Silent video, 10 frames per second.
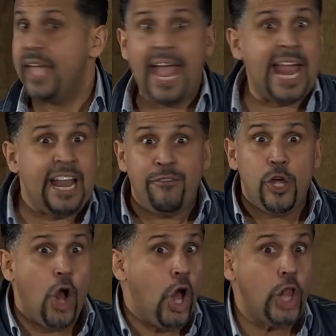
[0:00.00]
And if you
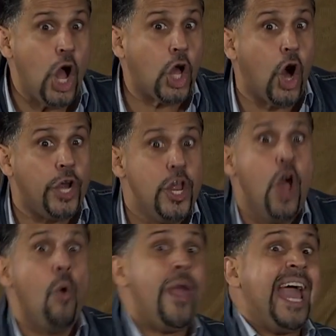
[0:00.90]
don't look good,
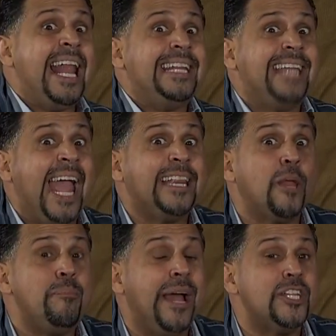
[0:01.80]
we're going to take
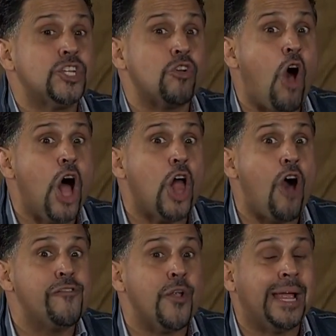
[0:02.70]
the picture all
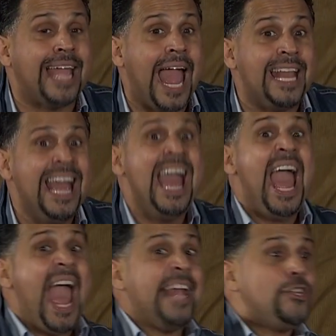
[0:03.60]
over again
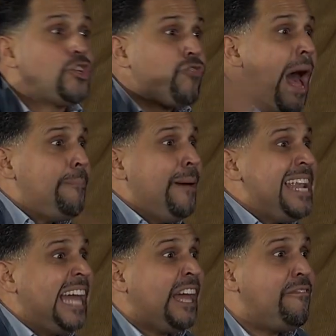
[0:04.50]
and drop
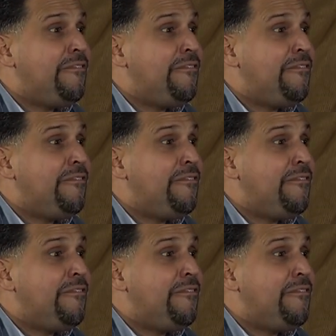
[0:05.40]
another